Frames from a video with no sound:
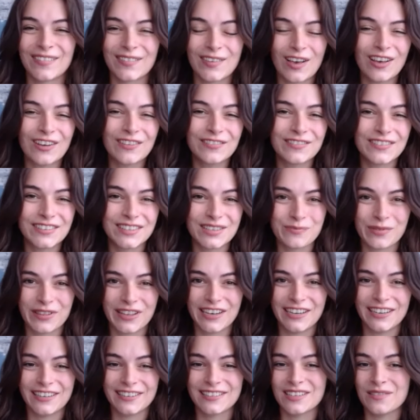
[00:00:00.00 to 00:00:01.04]
call for the
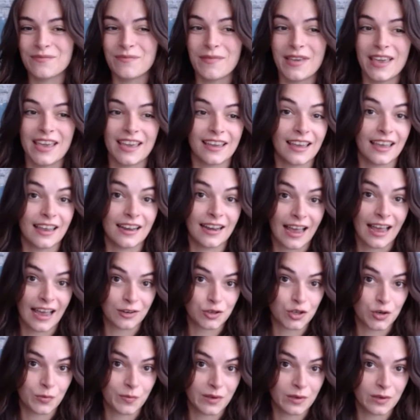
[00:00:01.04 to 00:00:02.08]
player to make an
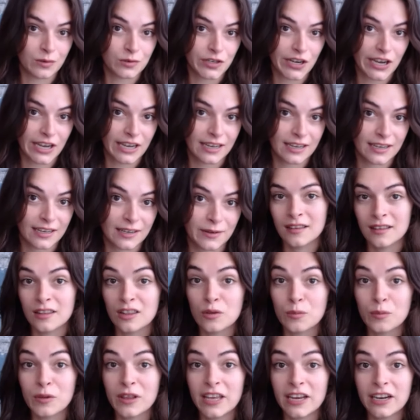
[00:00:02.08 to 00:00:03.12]
attribute check. The
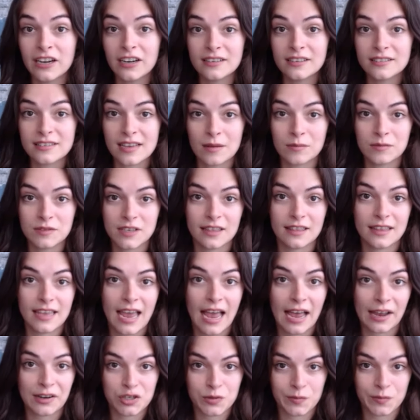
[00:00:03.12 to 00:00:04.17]
player attempting the
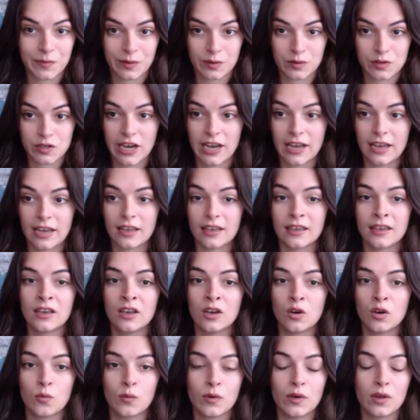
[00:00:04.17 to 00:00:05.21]
attribute check
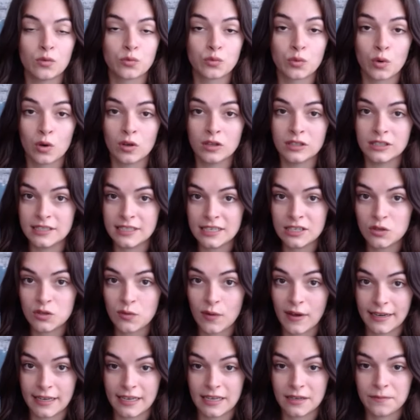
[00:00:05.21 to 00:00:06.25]
will roll a
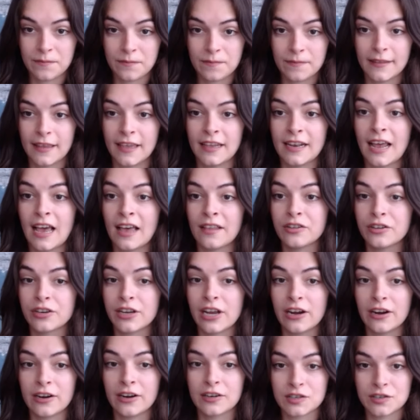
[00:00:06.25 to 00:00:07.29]
d20 and add their
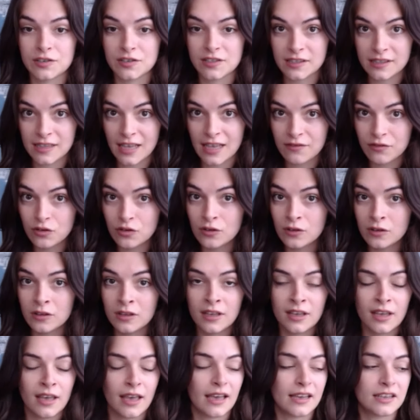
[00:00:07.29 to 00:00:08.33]
character's level,
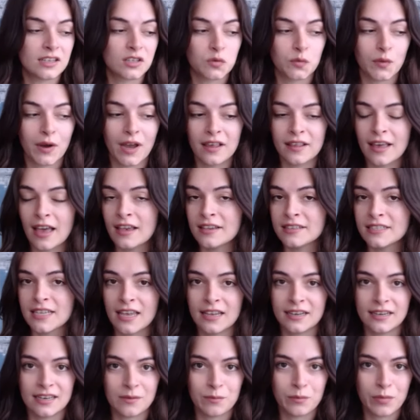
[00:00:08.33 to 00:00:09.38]
as well as
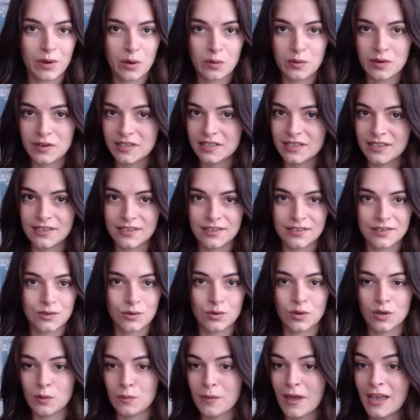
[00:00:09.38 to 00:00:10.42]
any bonuses
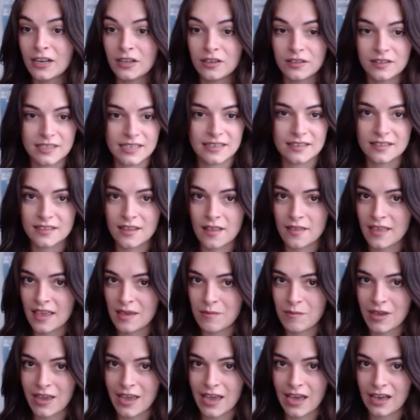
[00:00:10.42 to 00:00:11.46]
or penalties that they
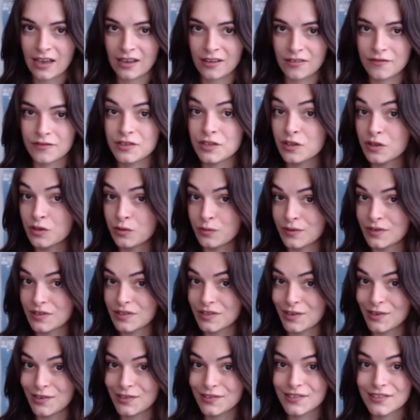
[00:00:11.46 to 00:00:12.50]
may have to the
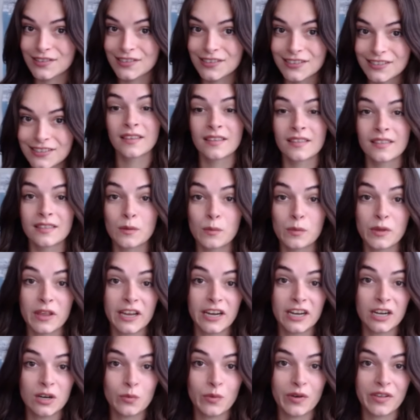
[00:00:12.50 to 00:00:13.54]
result. The
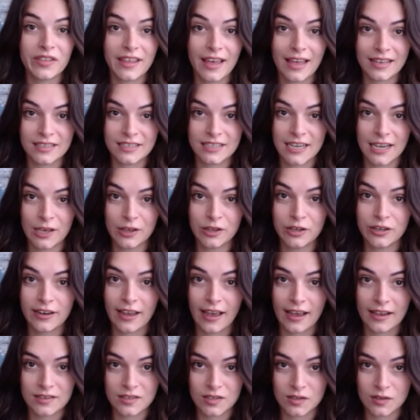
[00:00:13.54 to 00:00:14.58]
player will then tell their
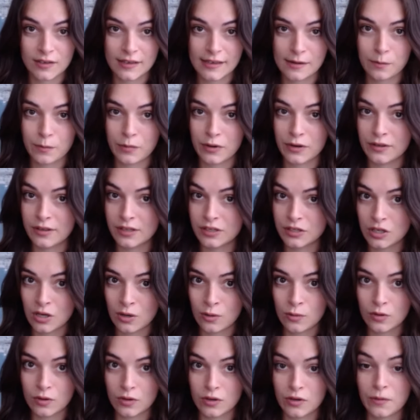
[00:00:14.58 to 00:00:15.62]
castle keeper the
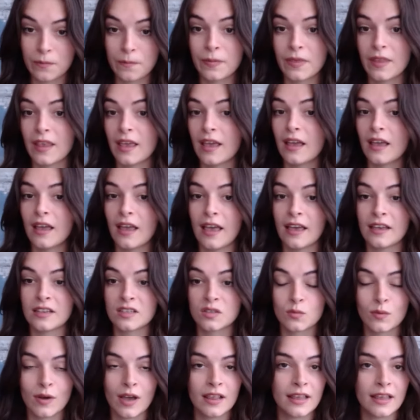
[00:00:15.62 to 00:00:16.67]
total, as
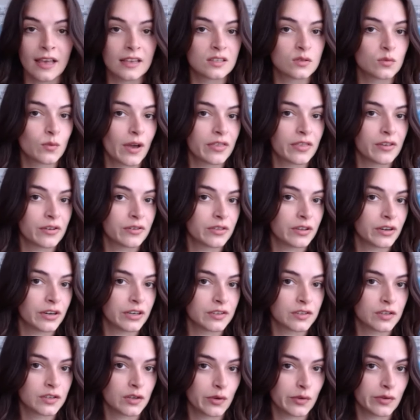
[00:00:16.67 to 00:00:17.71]
well as whether their
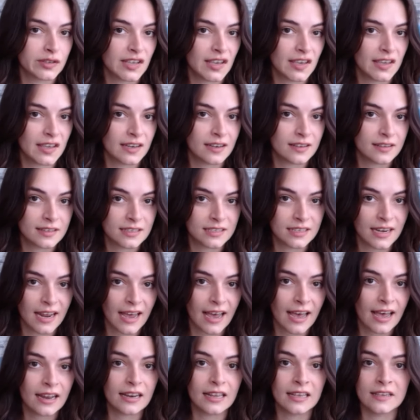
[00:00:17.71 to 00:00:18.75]
associated
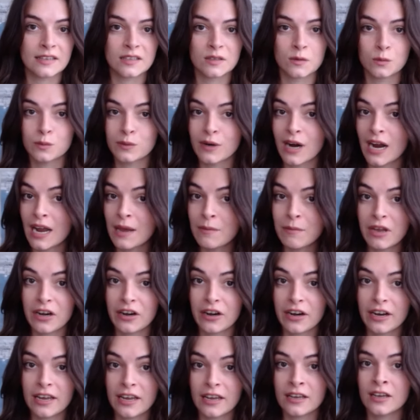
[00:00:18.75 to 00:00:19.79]
stat is
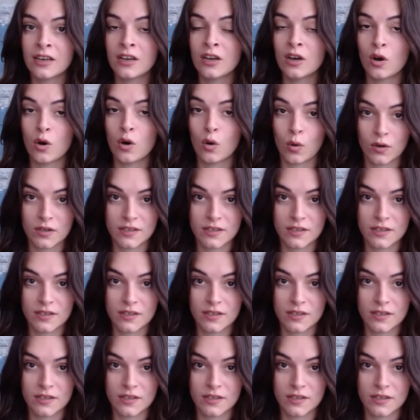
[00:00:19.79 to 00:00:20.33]
primary or